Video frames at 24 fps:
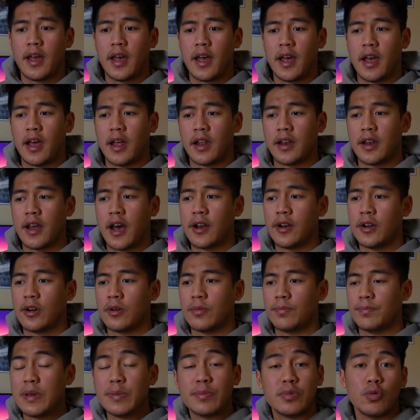and I know
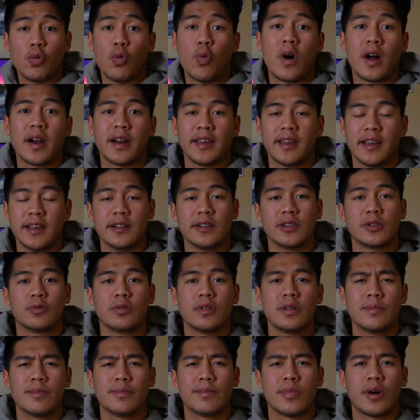people want to get into
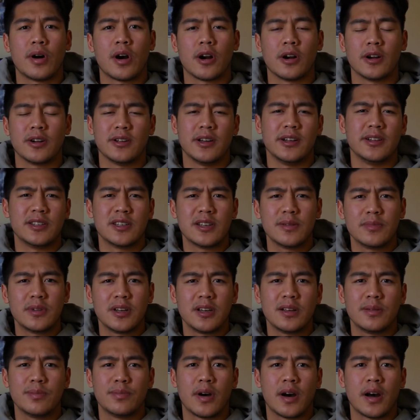it but are
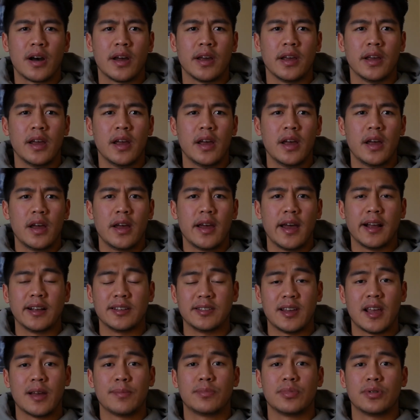intimidated by
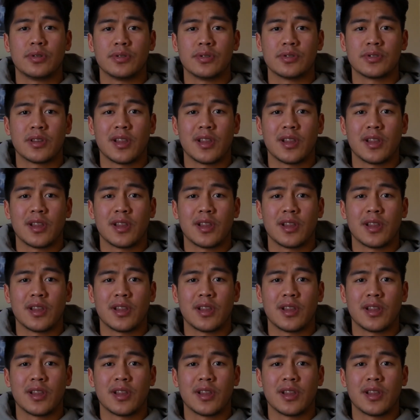examples